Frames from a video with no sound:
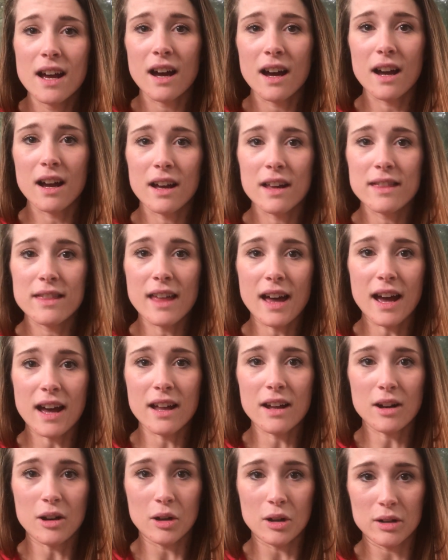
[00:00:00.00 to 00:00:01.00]

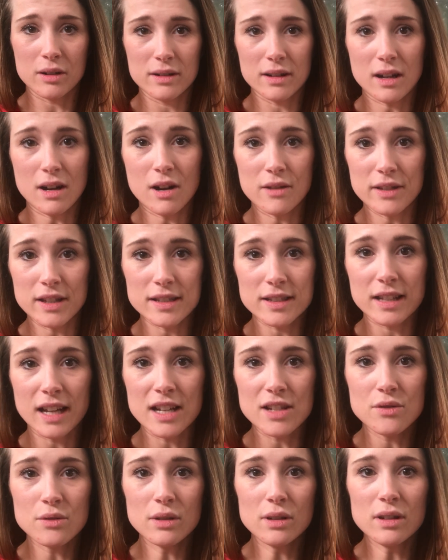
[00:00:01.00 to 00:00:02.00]
that are on the
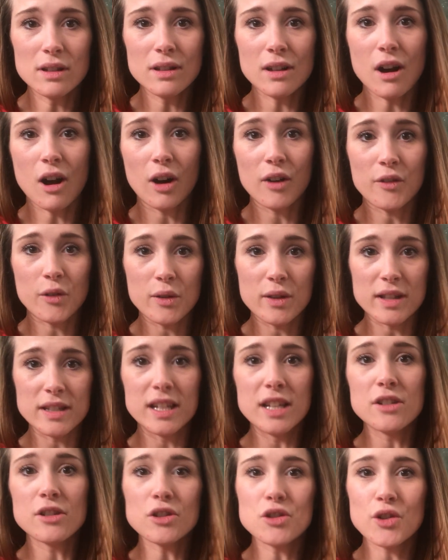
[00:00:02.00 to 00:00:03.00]
schedule are for the
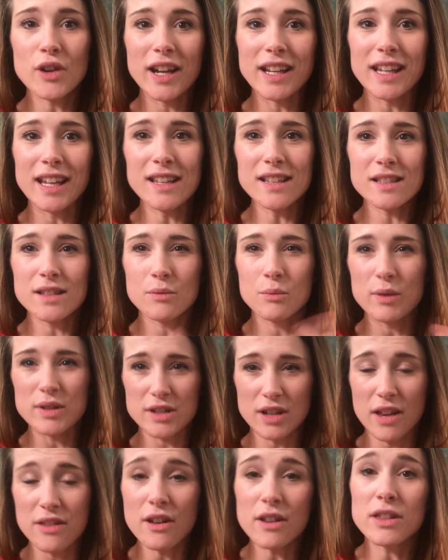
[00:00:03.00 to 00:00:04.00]
teacher trainees, which
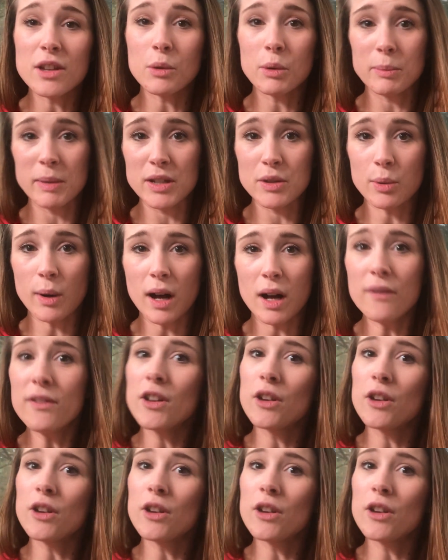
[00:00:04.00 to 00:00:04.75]
I thought there would be 12.